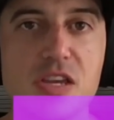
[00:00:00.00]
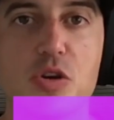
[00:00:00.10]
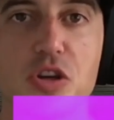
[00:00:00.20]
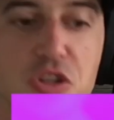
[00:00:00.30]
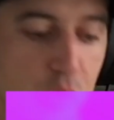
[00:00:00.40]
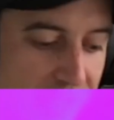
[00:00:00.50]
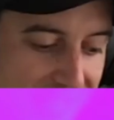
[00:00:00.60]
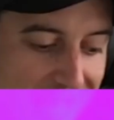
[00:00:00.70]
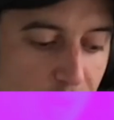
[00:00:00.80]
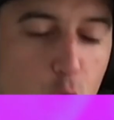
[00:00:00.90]
you could do is
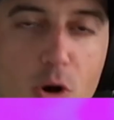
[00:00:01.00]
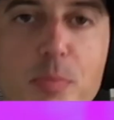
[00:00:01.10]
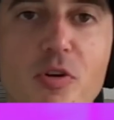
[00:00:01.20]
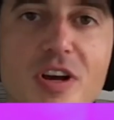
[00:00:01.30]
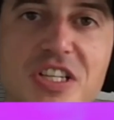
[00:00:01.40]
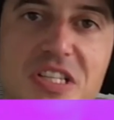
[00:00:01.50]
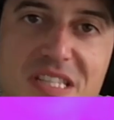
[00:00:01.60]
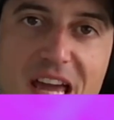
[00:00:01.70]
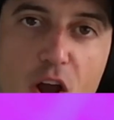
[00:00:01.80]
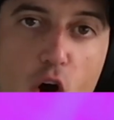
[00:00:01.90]
take chord progressions
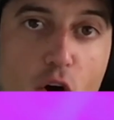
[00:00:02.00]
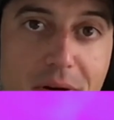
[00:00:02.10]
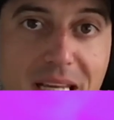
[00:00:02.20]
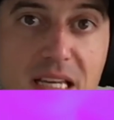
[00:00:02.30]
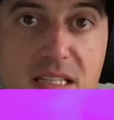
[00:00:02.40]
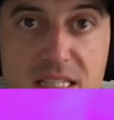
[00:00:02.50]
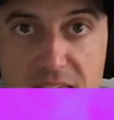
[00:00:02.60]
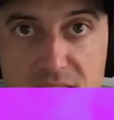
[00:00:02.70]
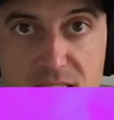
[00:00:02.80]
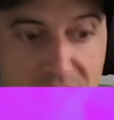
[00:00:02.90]
that already
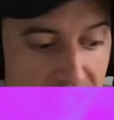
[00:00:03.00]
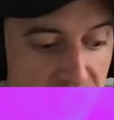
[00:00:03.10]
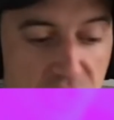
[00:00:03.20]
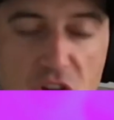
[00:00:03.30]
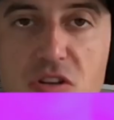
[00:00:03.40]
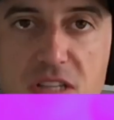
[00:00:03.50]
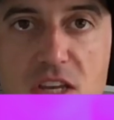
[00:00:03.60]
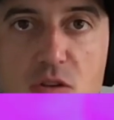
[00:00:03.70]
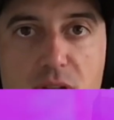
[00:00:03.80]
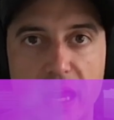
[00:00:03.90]
exist in songs that
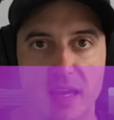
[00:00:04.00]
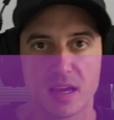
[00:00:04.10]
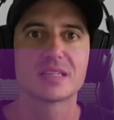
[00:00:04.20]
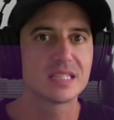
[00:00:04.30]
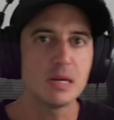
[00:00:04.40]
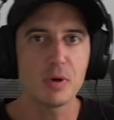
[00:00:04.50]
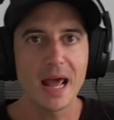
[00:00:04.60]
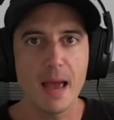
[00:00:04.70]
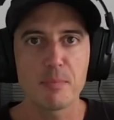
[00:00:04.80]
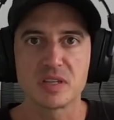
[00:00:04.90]
you like. See what
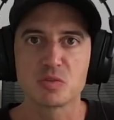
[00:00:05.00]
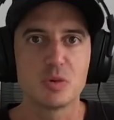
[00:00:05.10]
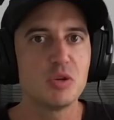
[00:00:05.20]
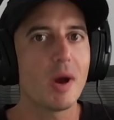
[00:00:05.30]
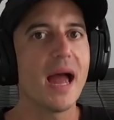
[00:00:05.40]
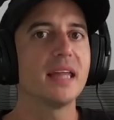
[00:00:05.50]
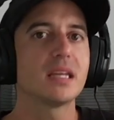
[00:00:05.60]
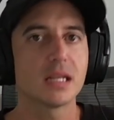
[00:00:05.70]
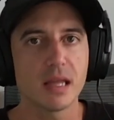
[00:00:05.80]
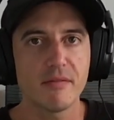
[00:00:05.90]
happens when you add the
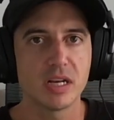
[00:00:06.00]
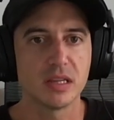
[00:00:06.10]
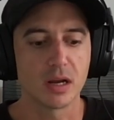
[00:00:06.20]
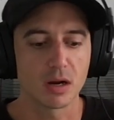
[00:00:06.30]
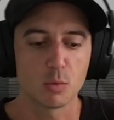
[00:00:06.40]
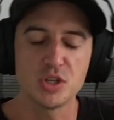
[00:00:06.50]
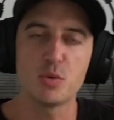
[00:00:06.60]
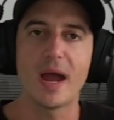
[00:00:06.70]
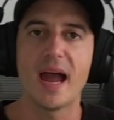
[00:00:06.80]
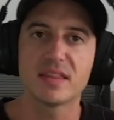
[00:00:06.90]
11 in there, when you
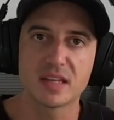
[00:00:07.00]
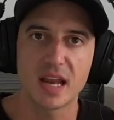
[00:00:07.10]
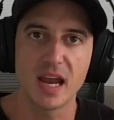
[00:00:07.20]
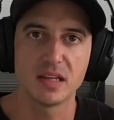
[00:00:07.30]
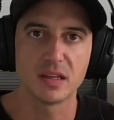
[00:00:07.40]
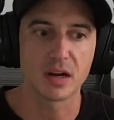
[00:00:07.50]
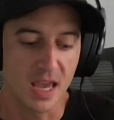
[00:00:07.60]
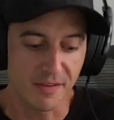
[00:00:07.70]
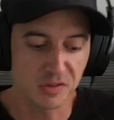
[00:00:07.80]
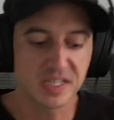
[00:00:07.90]
add the 9 in there.
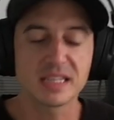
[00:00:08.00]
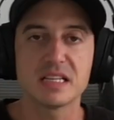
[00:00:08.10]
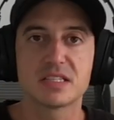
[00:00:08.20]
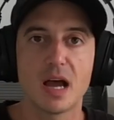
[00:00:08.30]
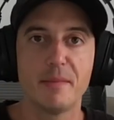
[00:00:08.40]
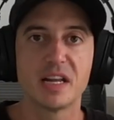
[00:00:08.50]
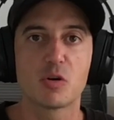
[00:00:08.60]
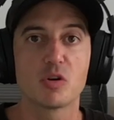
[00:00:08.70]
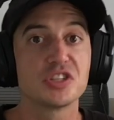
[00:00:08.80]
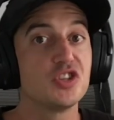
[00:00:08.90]
If you take these dominant
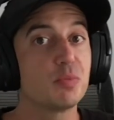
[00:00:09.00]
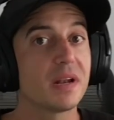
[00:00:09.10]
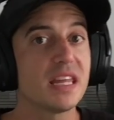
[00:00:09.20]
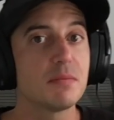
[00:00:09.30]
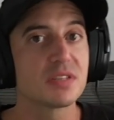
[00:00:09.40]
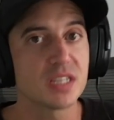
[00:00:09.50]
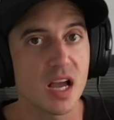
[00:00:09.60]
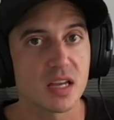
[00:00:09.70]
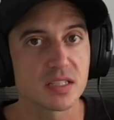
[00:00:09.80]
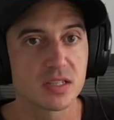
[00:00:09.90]
chords and you play them
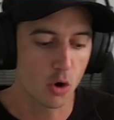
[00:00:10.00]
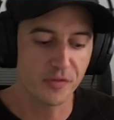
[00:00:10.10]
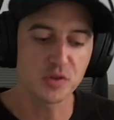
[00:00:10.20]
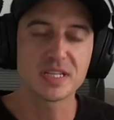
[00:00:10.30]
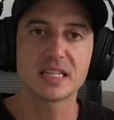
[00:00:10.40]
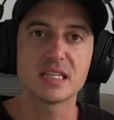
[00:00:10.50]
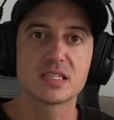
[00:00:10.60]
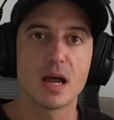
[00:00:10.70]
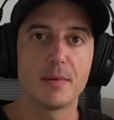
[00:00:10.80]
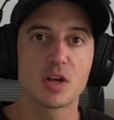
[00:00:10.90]
sus, or if you take these
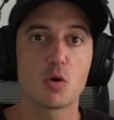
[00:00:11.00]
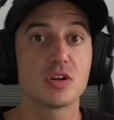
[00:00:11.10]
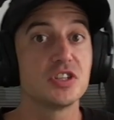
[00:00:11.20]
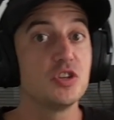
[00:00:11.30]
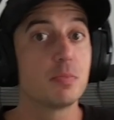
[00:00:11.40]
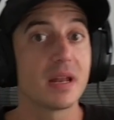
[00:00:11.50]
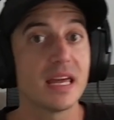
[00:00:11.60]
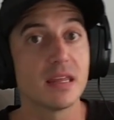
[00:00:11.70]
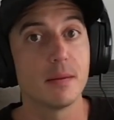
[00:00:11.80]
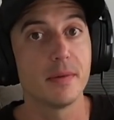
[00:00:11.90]
dominant chords and you play them